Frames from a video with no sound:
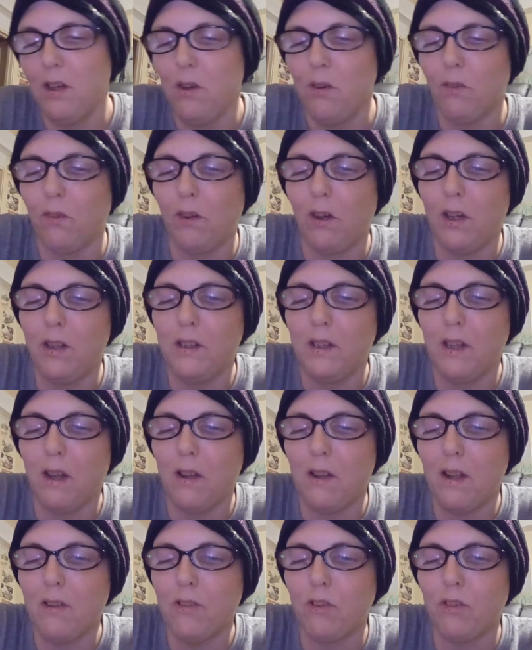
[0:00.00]
Right, now
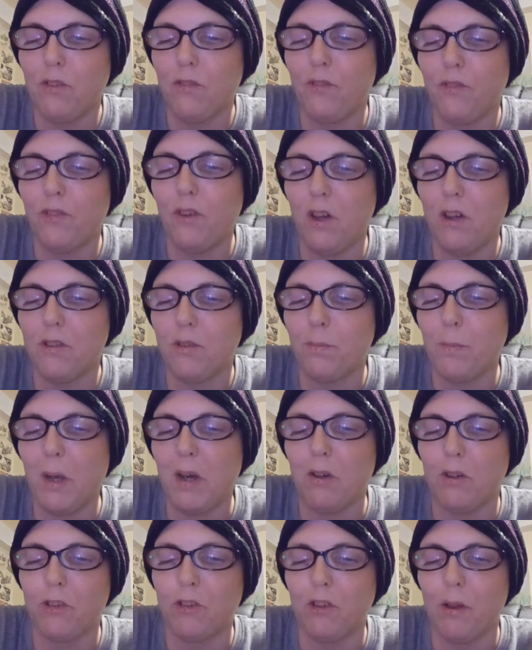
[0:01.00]
that's the first
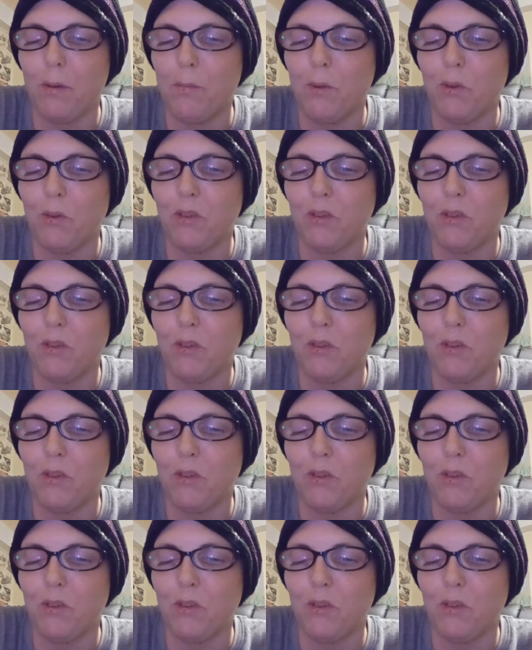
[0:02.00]
paracetamol.